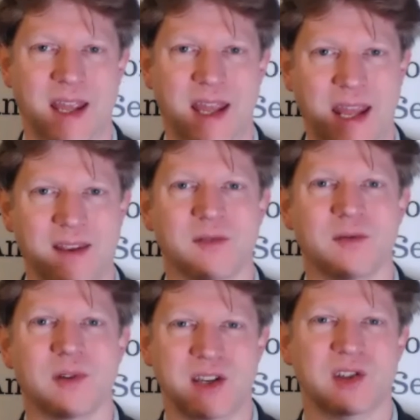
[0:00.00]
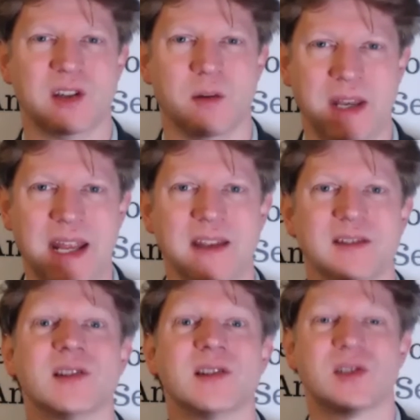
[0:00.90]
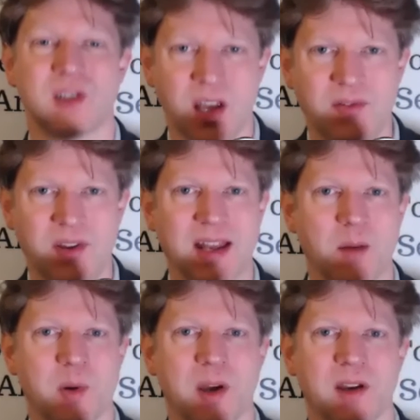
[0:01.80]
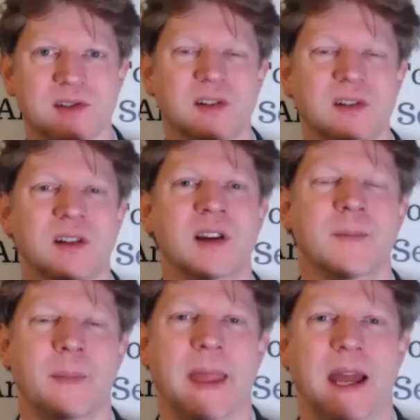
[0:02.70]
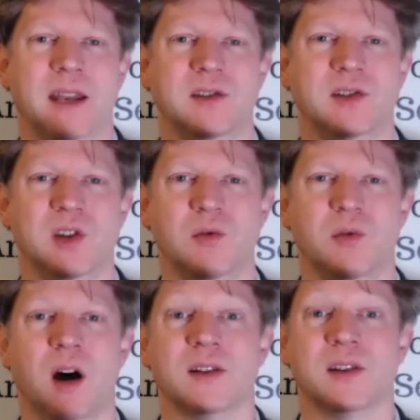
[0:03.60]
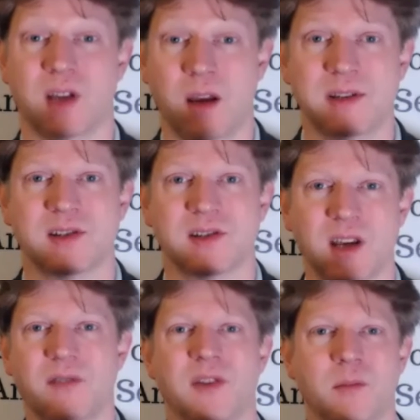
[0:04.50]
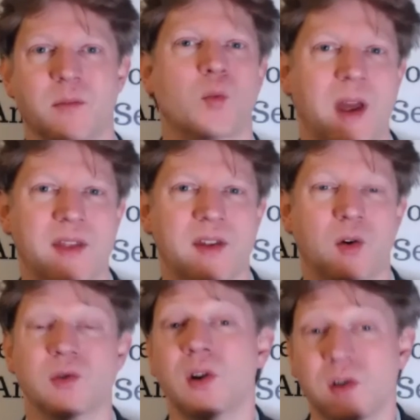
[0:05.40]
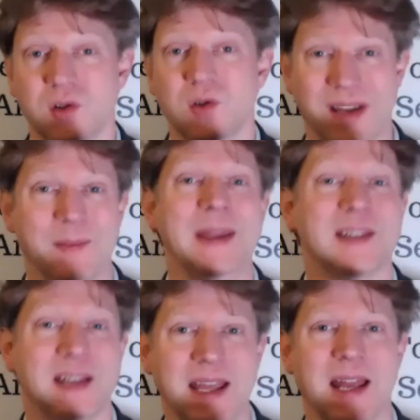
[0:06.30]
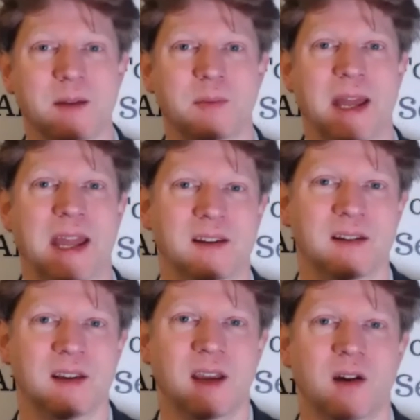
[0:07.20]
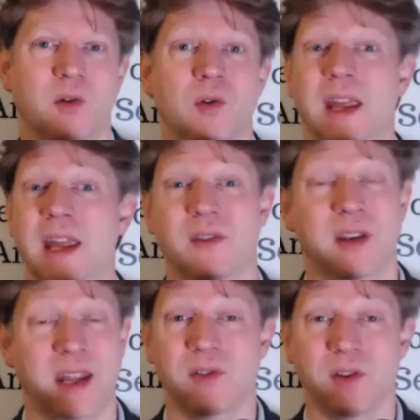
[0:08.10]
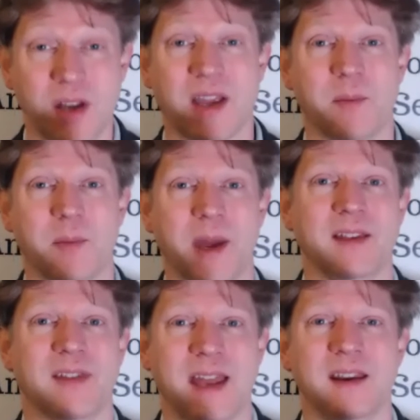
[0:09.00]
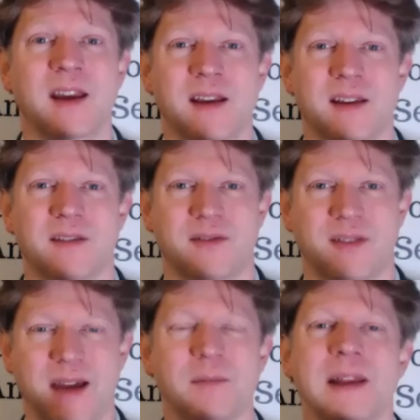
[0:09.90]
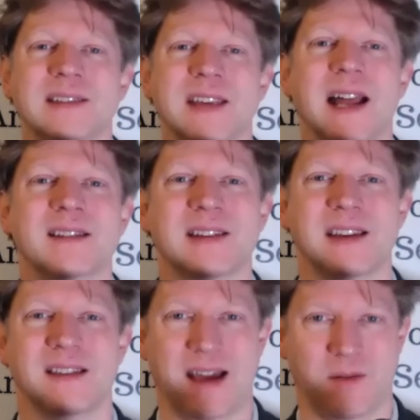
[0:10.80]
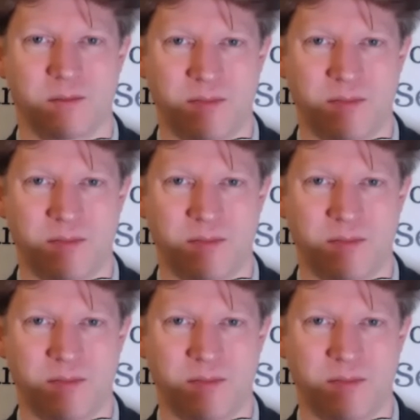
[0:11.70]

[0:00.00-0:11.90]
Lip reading: in the relationship needs, to serving that person, and you are determined to serve them whether or not you're immediately getting paid, or even if you never get paid, then that mentality, that